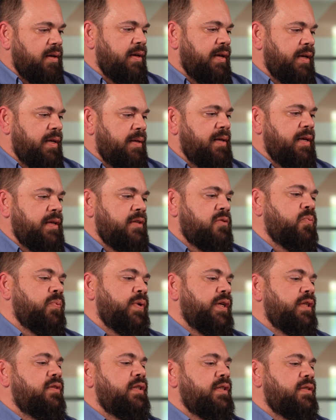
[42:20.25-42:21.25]
As
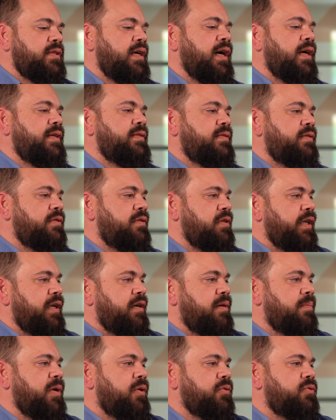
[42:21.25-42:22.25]
we discussed
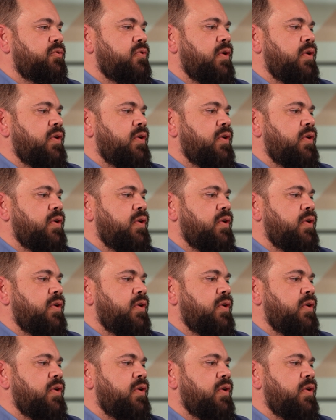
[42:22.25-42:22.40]
earlier about